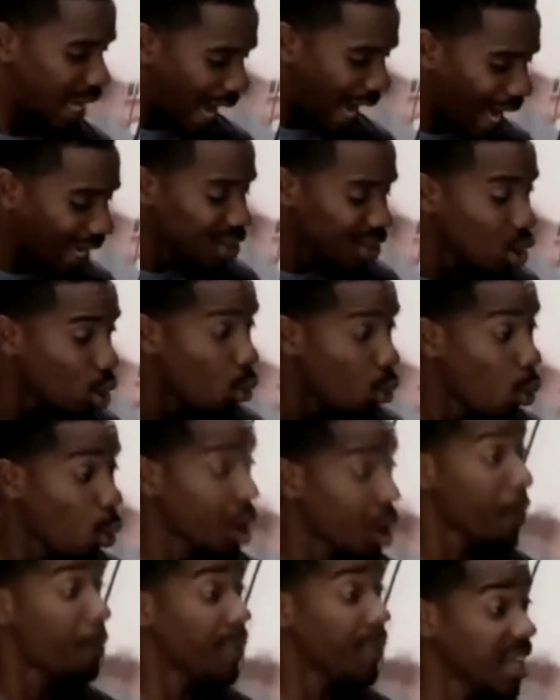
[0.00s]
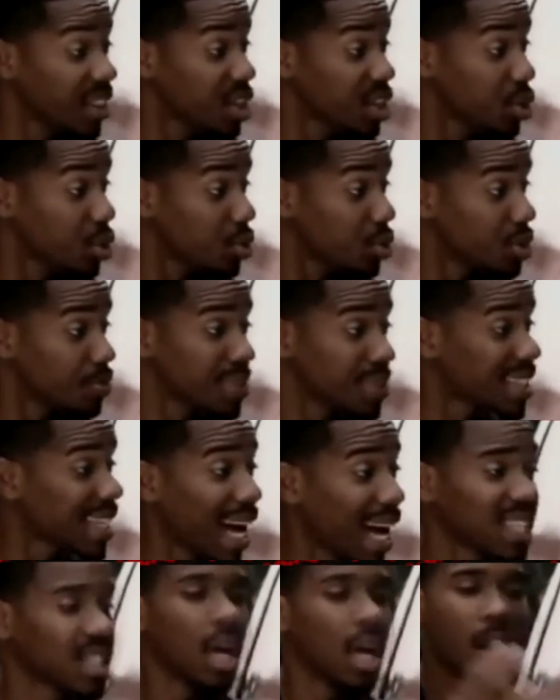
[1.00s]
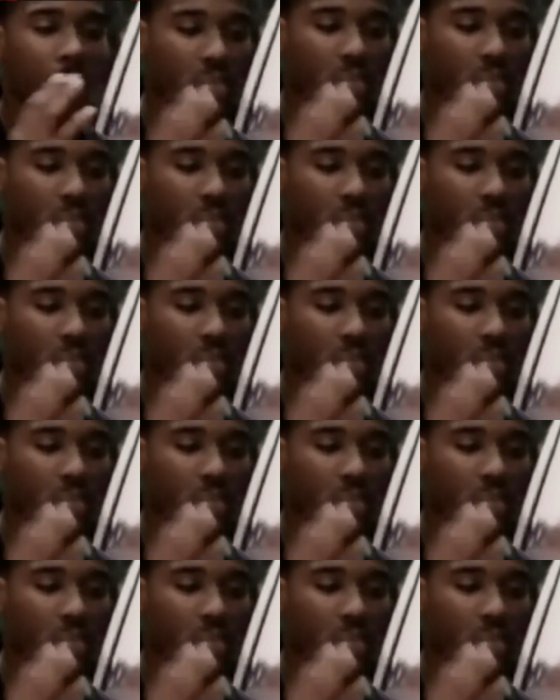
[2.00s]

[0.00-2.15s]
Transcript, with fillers: I don't want to be the news. Besides,